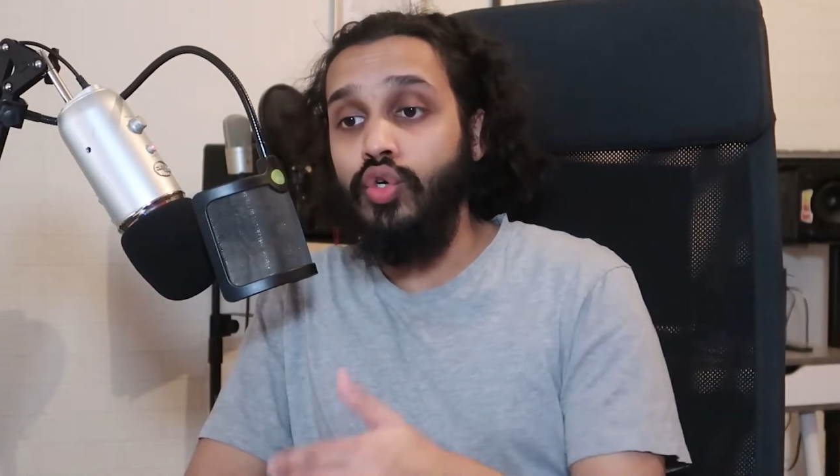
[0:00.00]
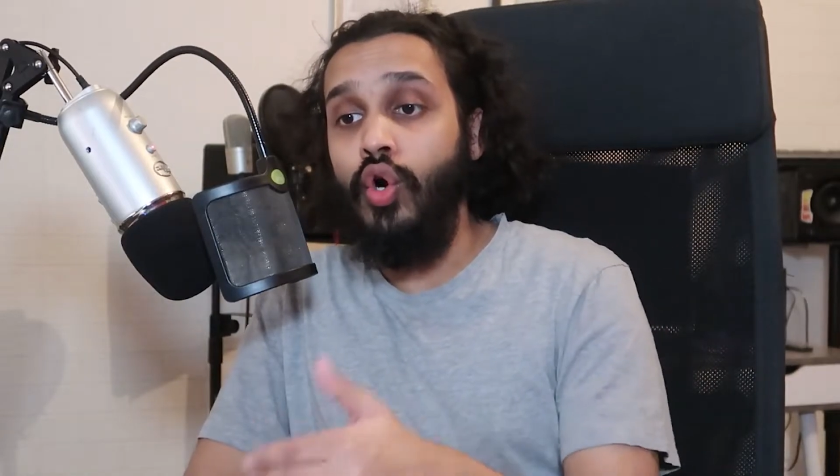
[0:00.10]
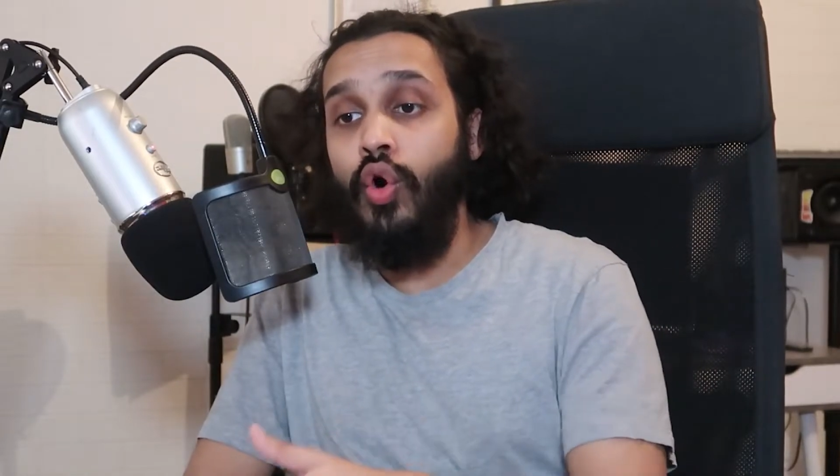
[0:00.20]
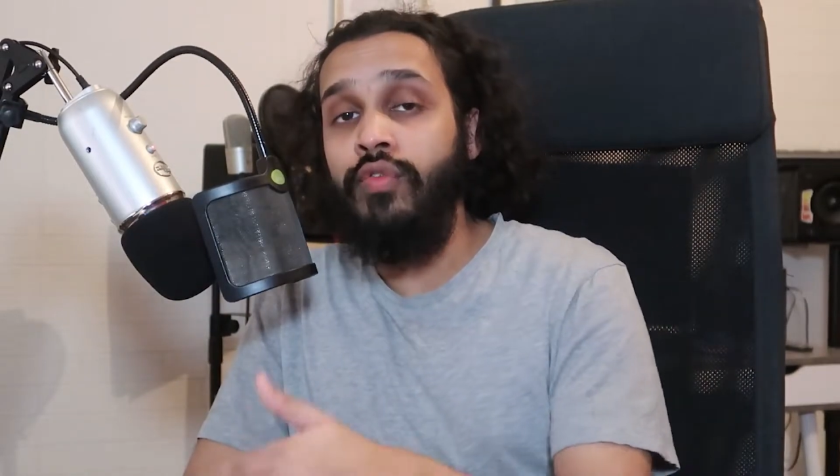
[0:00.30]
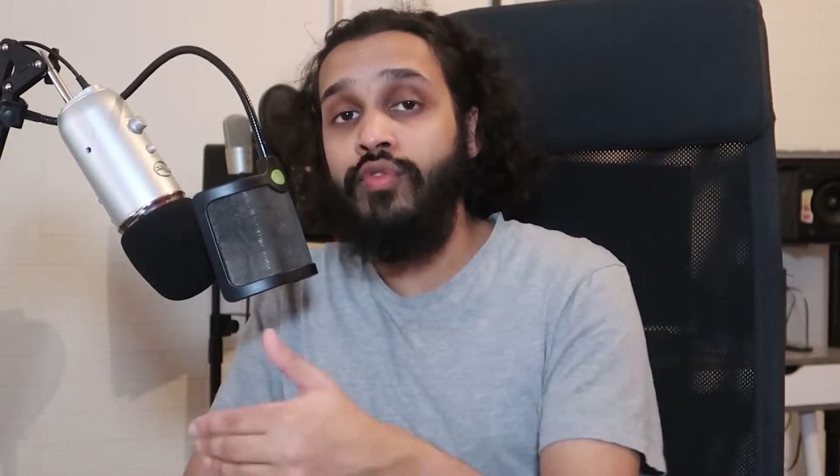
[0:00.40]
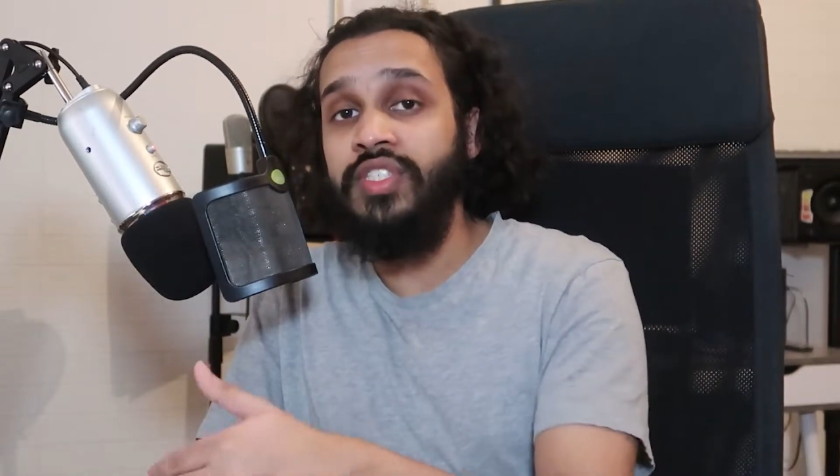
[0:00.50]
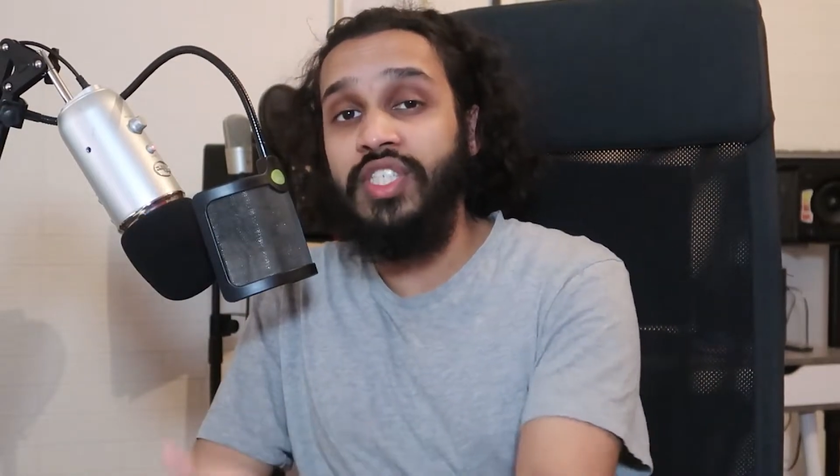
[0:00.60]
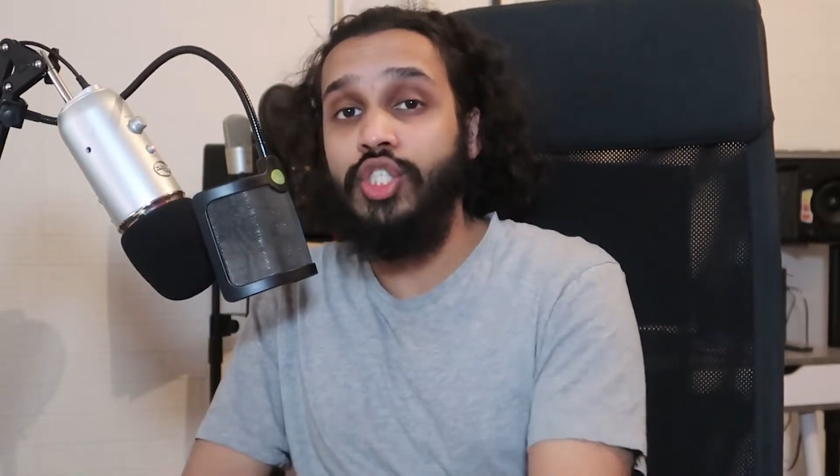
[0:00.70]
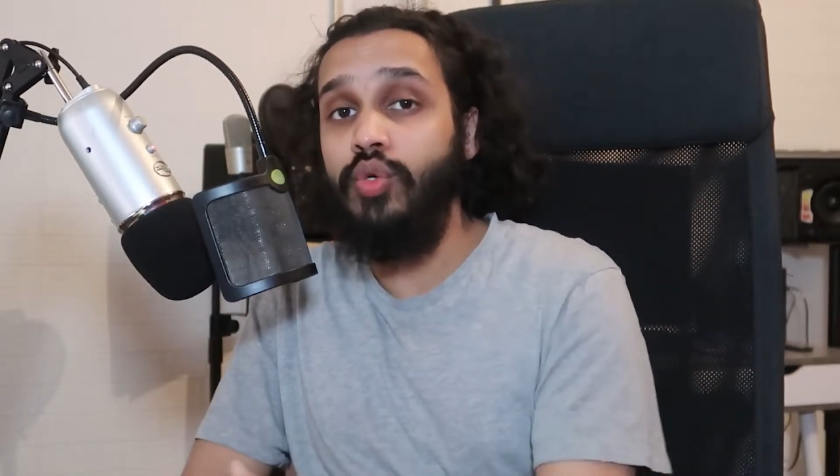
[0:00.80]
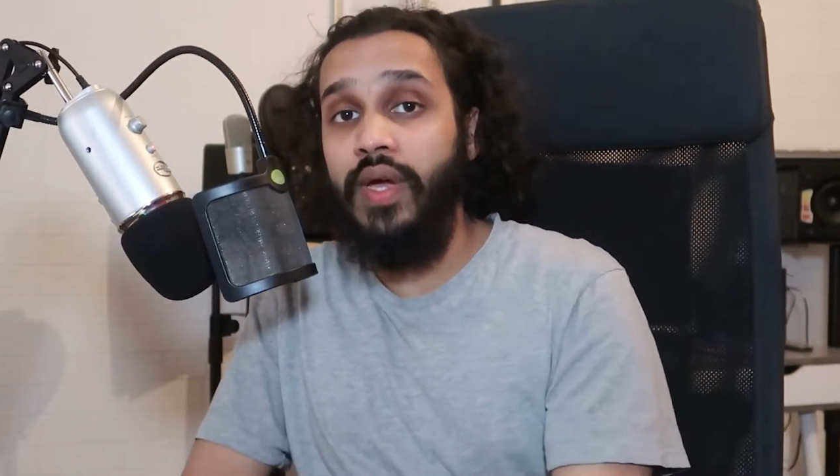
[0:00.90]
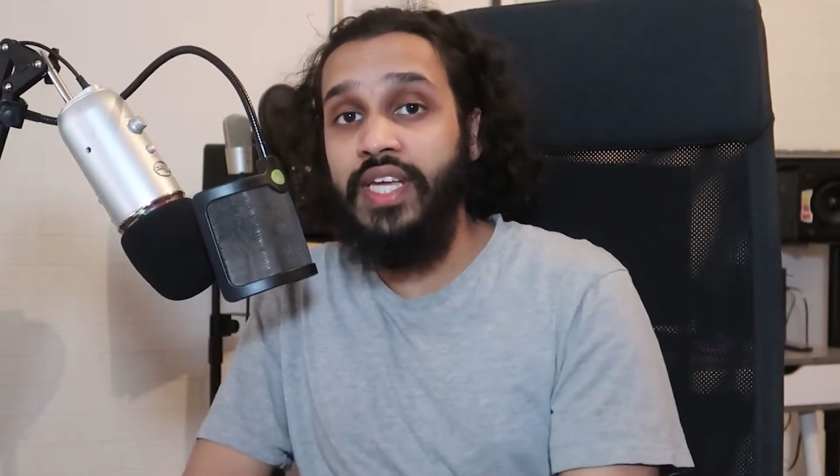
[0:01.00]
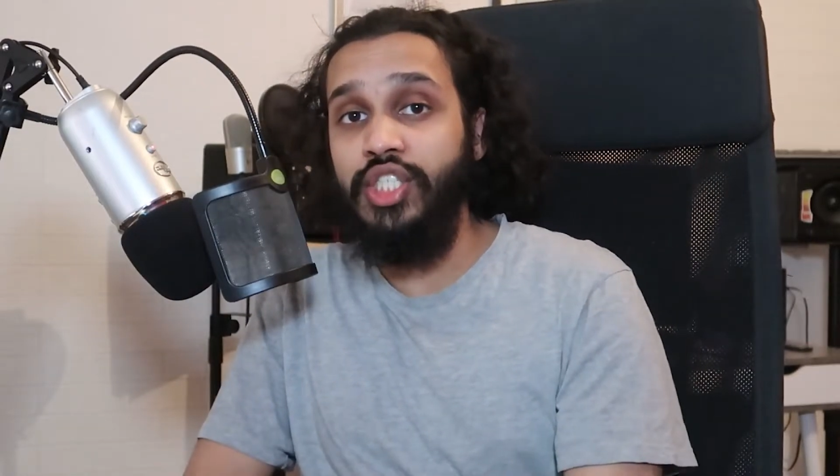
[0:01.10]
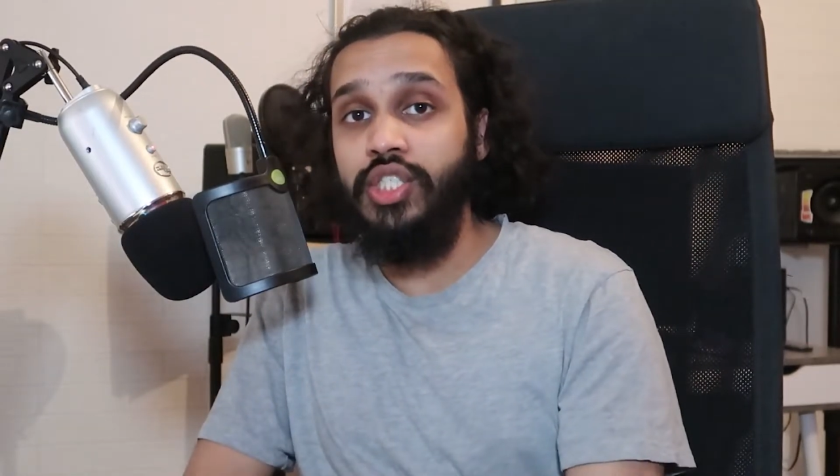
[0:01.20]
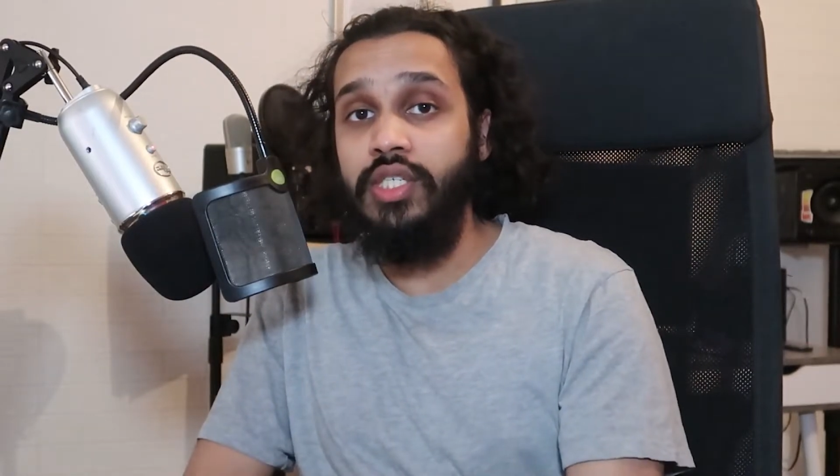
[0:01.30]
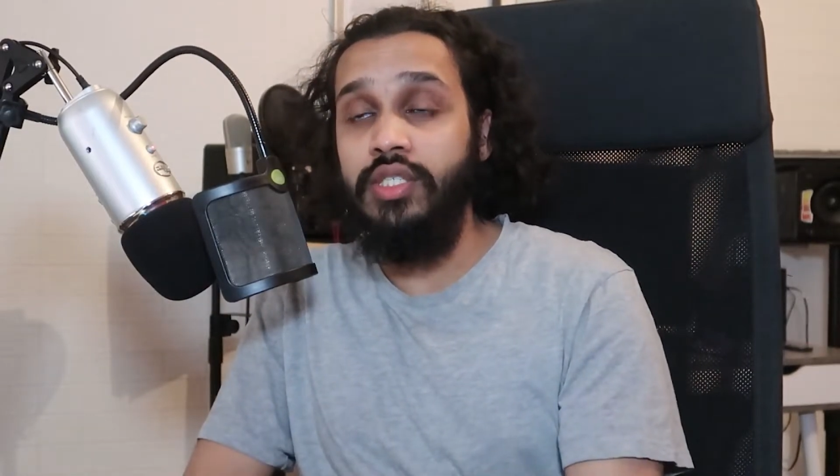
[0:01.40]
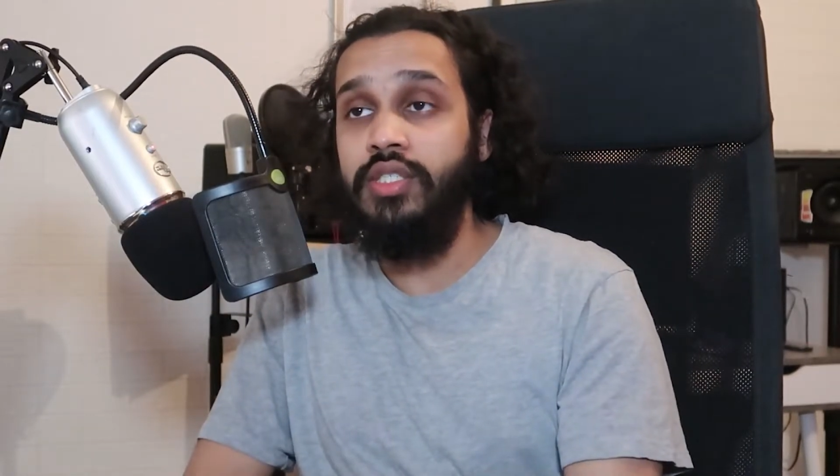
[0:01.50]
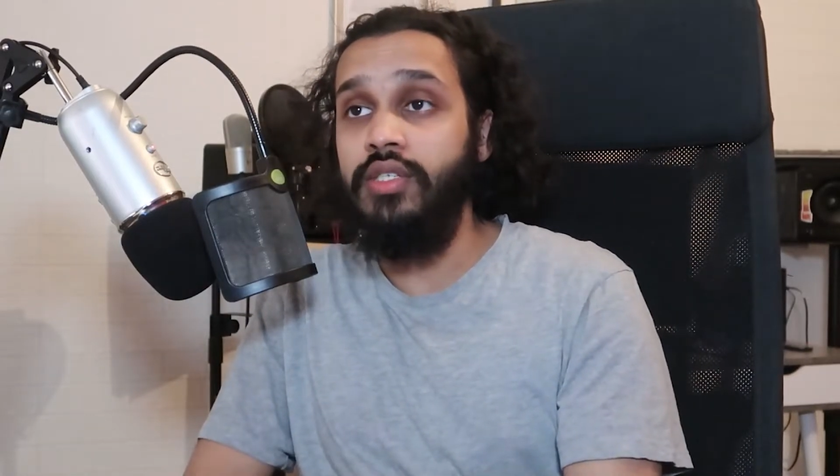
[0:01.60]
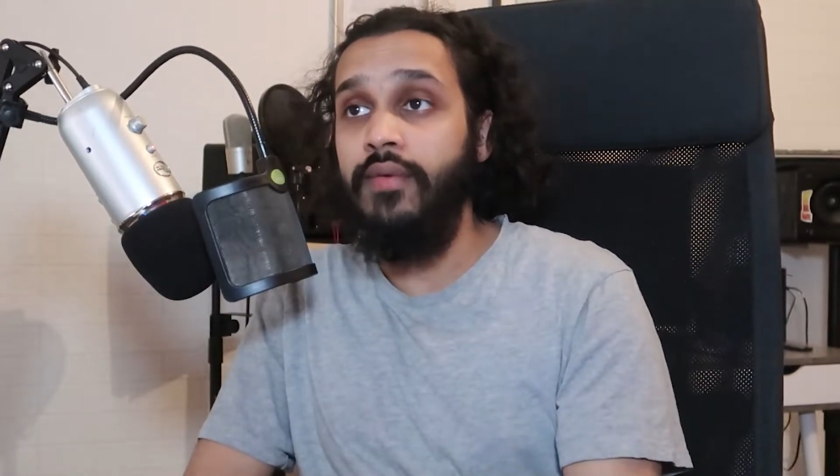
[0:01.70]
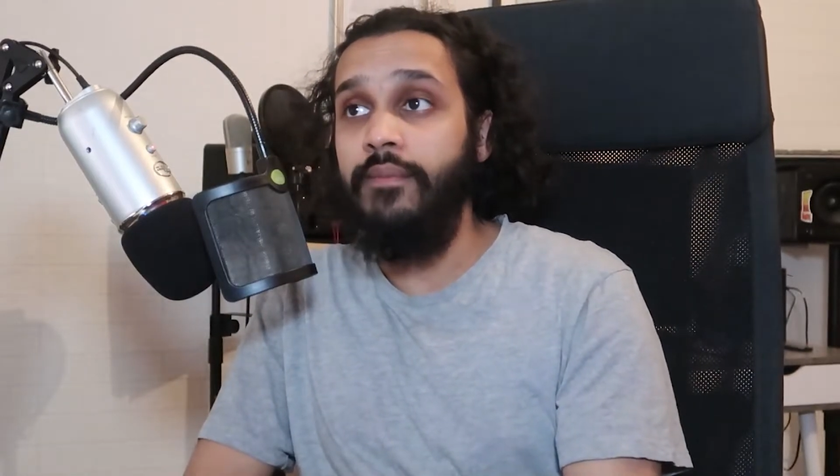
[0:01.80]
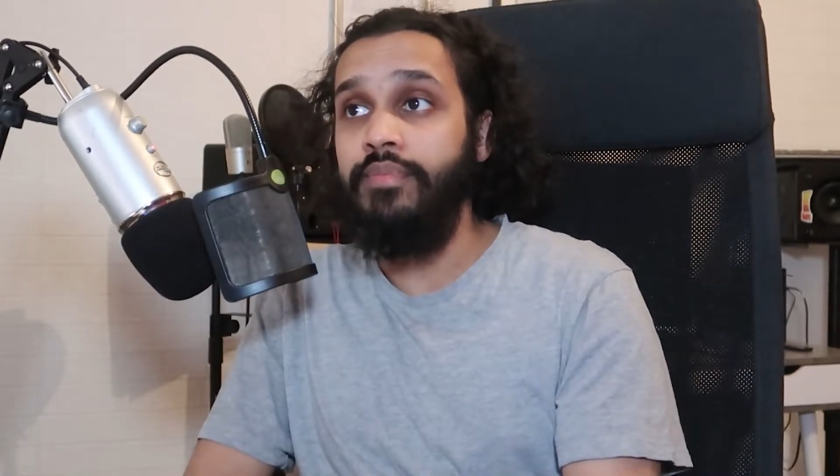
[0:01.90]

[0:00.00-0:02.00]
go through situations